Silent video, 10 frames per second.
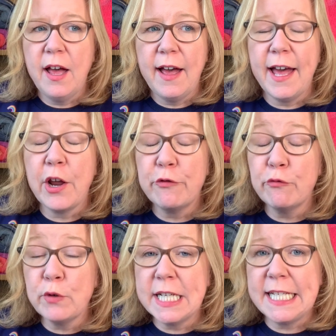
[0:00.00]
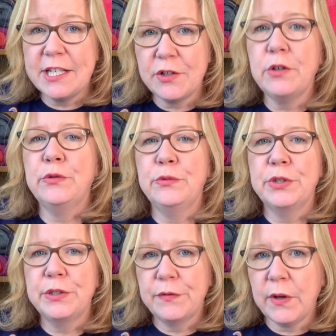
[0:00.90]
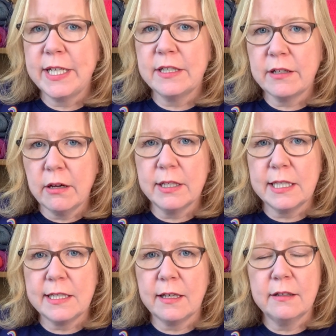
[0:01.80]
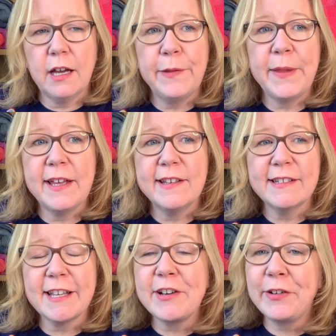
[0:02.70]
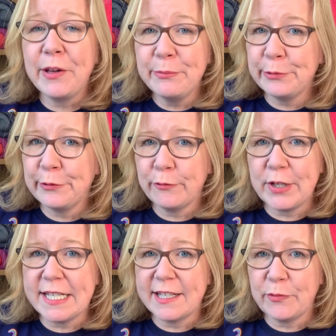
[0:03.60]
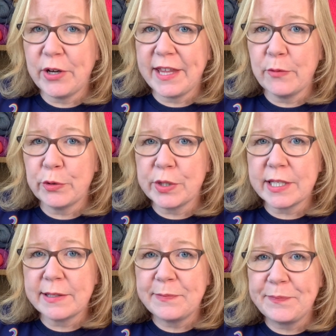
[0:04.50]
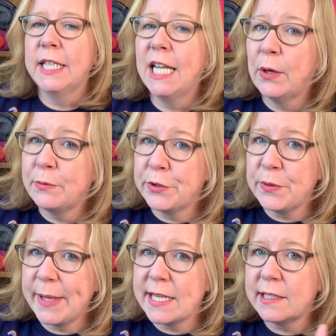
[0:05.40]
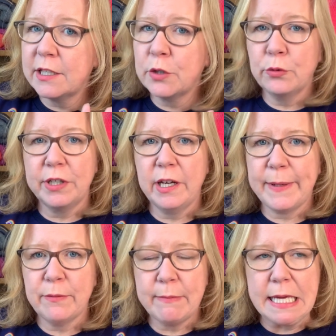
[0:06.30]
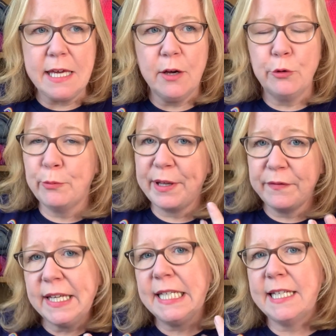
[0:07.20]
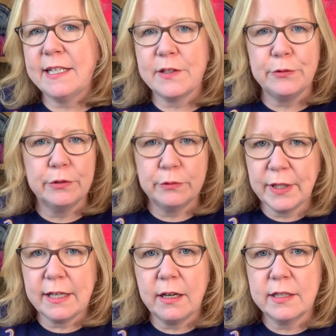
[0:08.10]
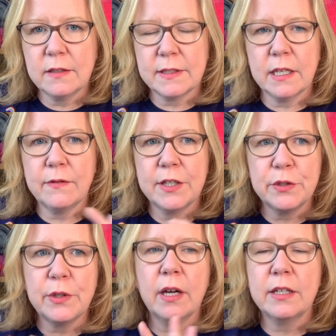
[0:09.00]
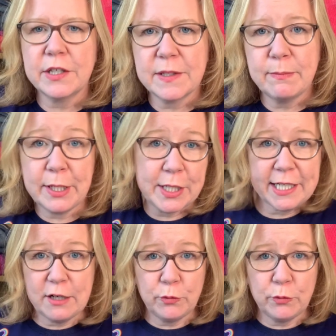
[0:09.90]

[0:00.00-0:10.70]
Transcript: And I really struggled to find an answer. And there's a number of reasons why that was. Now, I'm not the best at talking about me or my feelings or all that kind of stuff. I do kind of just blurt out